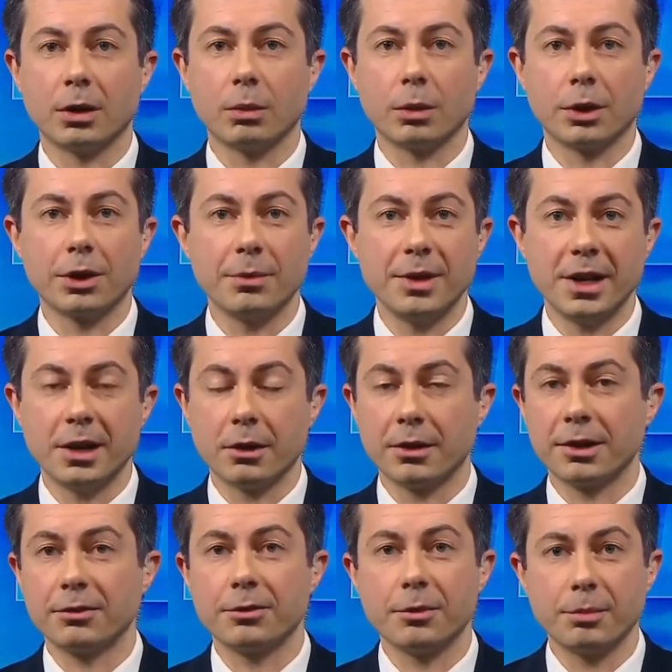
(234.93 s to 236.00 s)
where we're going to be
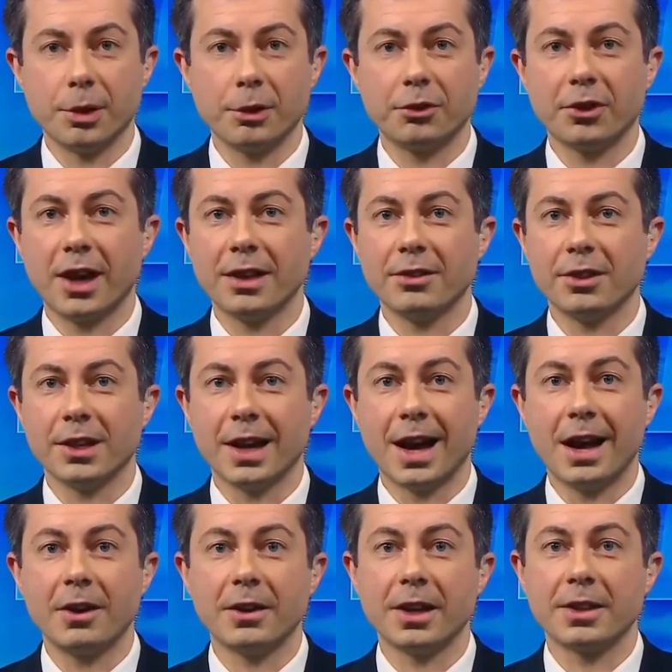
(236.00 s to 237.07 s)
hearing from both sides of the
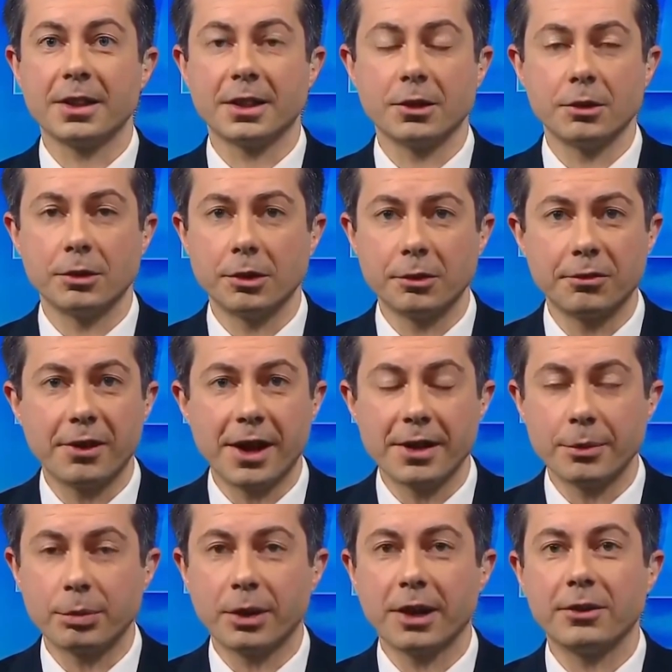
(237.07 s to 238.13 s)
aisle, and I think you'll
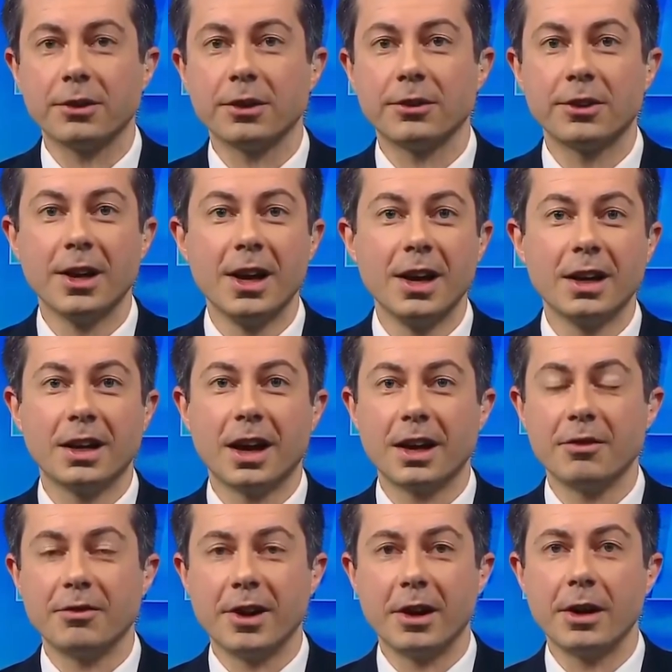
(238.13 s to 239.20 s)
find the president's
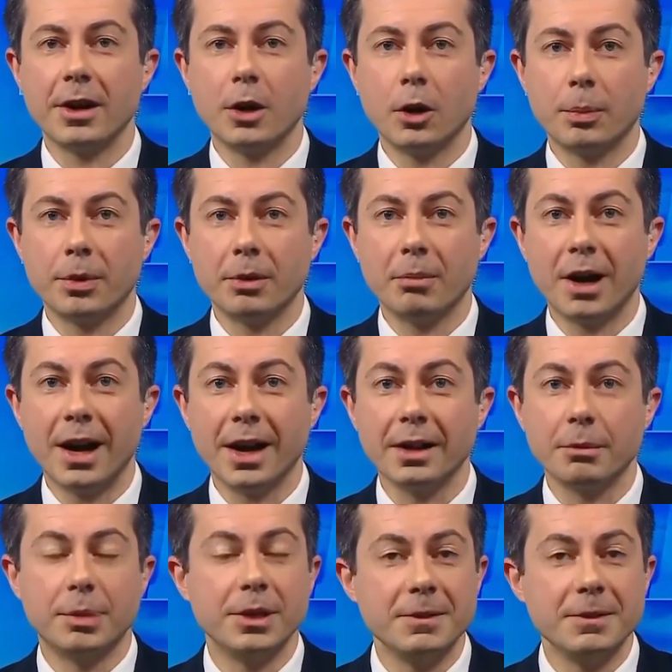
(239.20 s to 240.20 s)
got a very open mind.